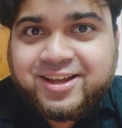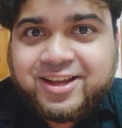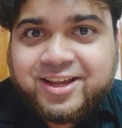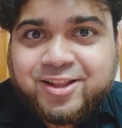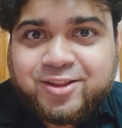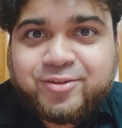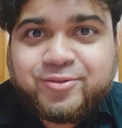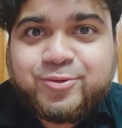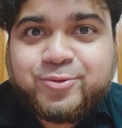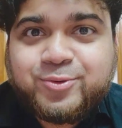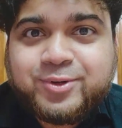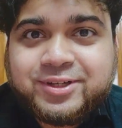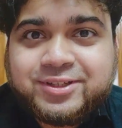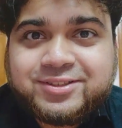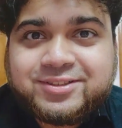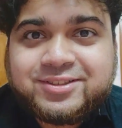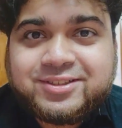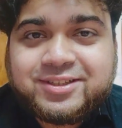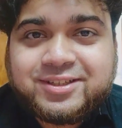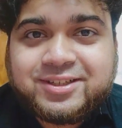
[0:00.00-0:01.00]
Hello
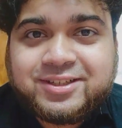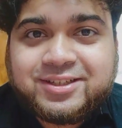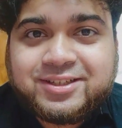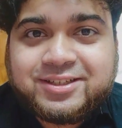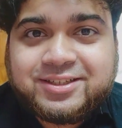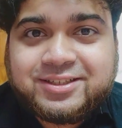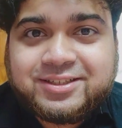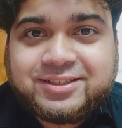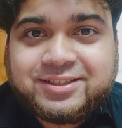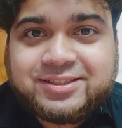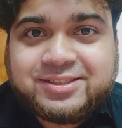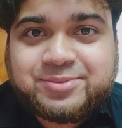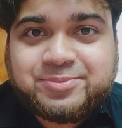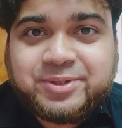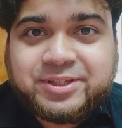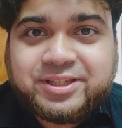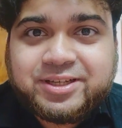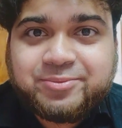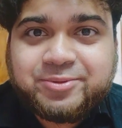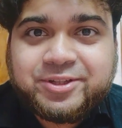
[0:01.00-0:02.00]
everyone, it's
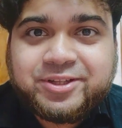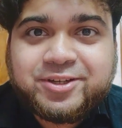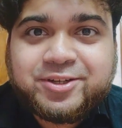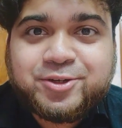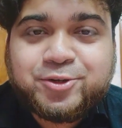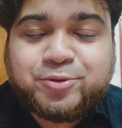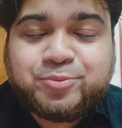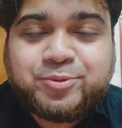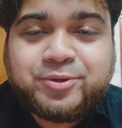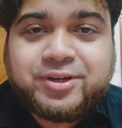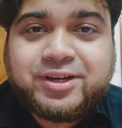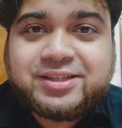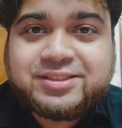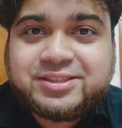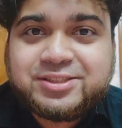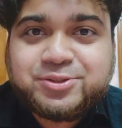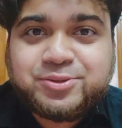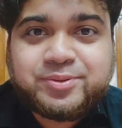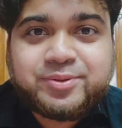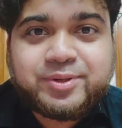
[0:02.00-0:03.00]
me Tamit here. Hope you
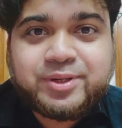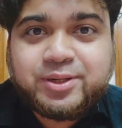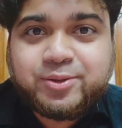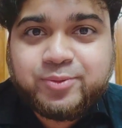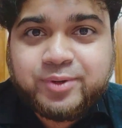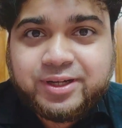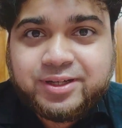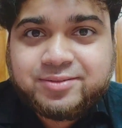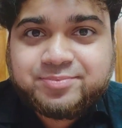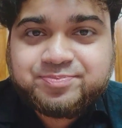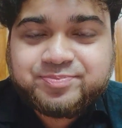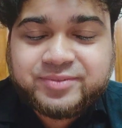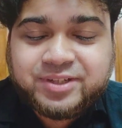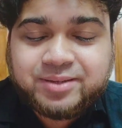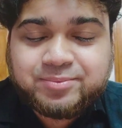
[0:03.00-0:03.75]
guys are doing really well.